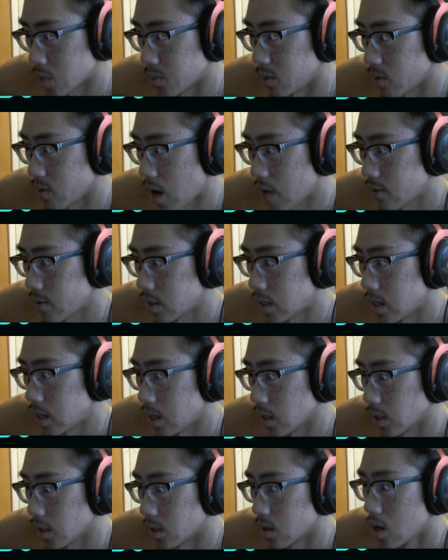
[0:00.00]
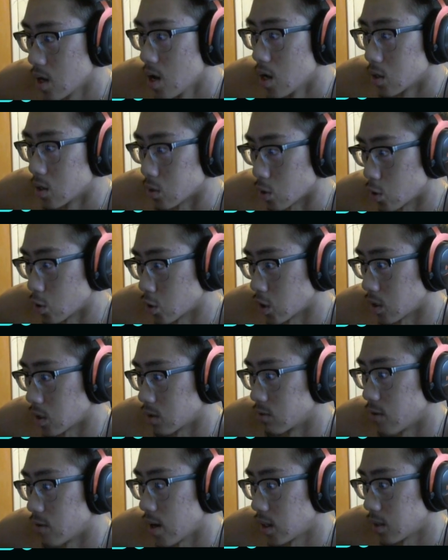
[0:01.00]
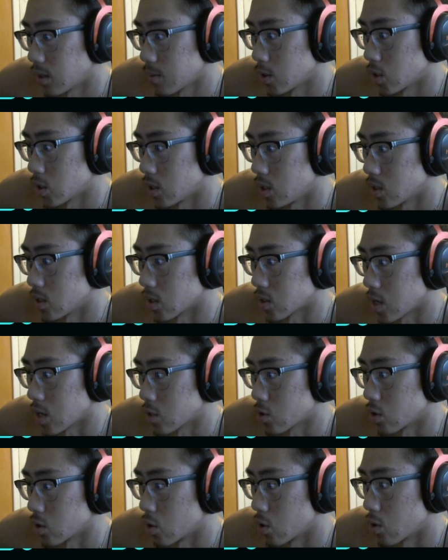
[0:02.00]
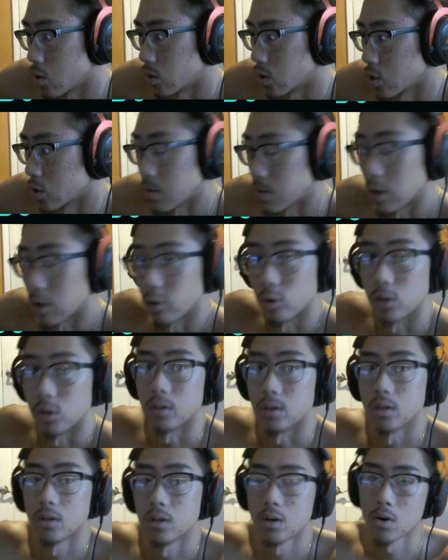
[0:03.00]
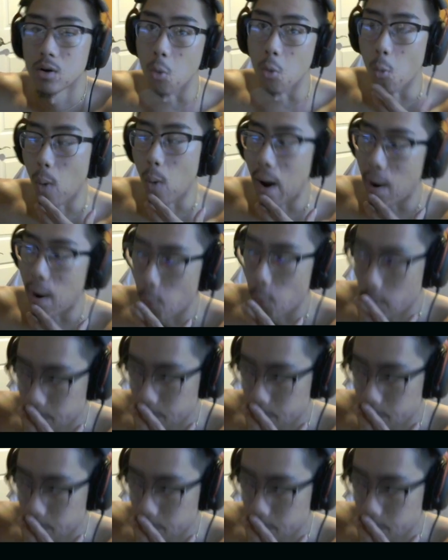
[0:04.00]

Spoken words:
reviving, healing, searching, vending machines, etc. during this period. Wow.